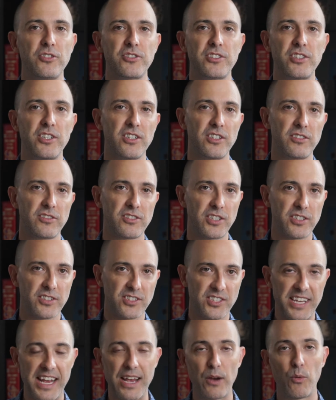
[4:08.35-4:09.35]
to
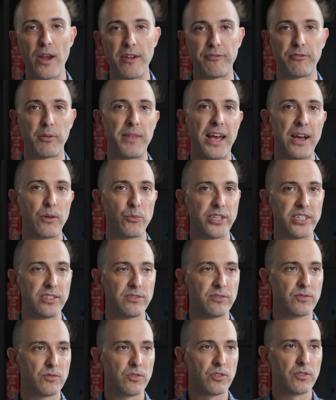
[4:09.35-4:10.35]
stay away from that.
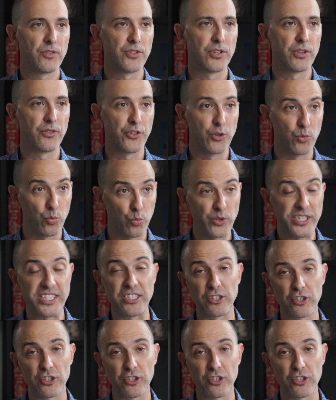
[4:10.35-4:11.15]
The real